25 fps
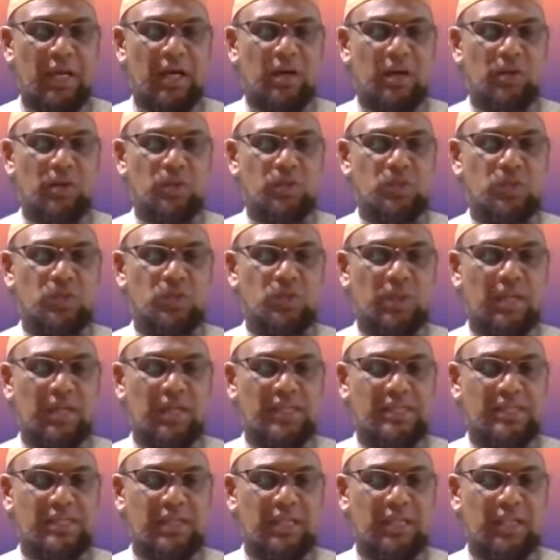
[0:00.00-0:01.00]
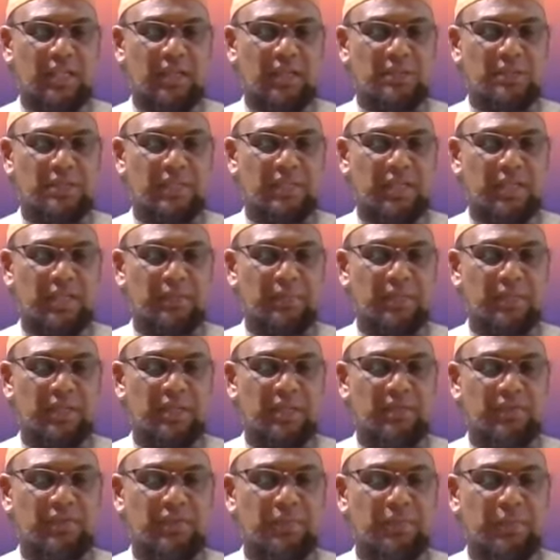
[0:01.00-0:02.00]
And Rasulullah sallallahu alayhi wa sallam
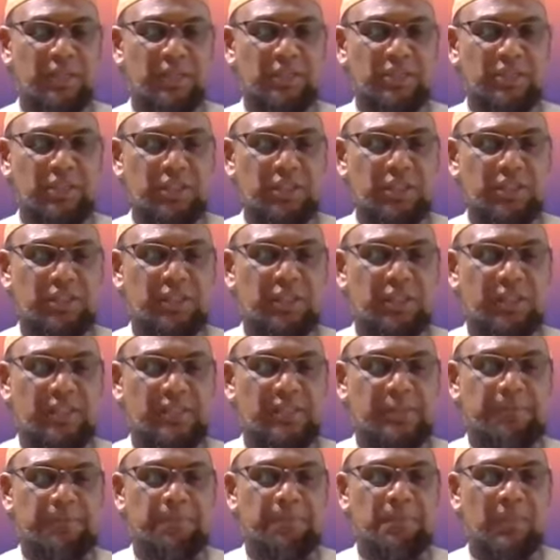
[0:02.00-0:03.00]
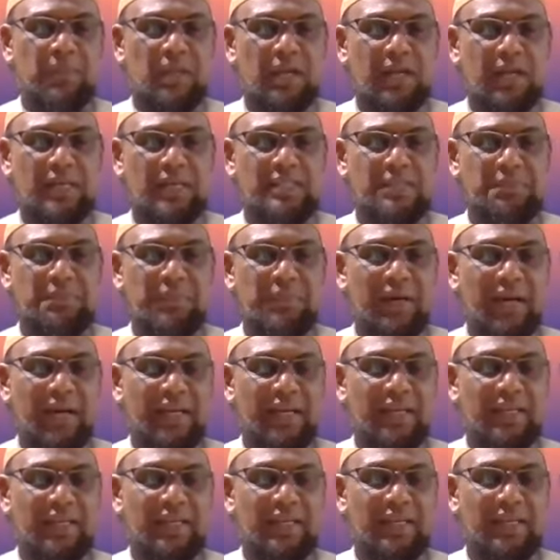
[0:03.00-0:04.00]
even mentions to us, a
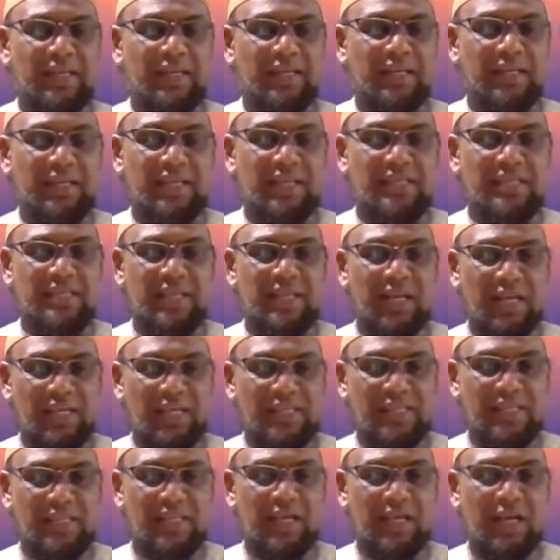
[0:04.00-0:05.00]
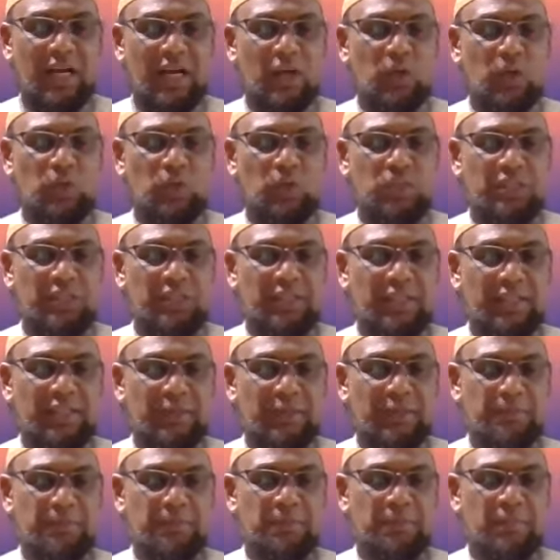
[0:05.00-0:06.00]
smile is a hasana, a good
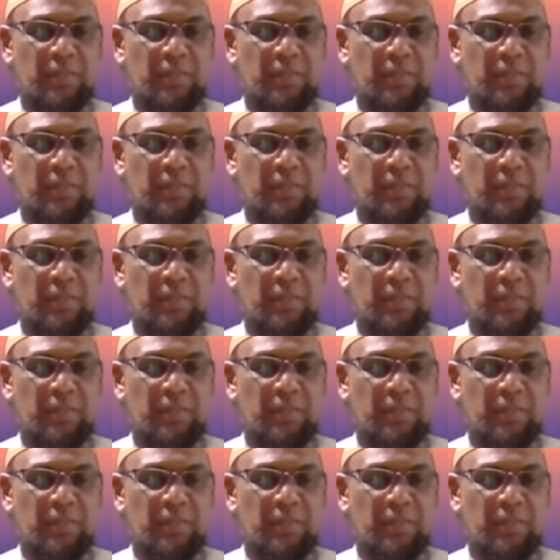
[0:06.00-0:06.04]
deed.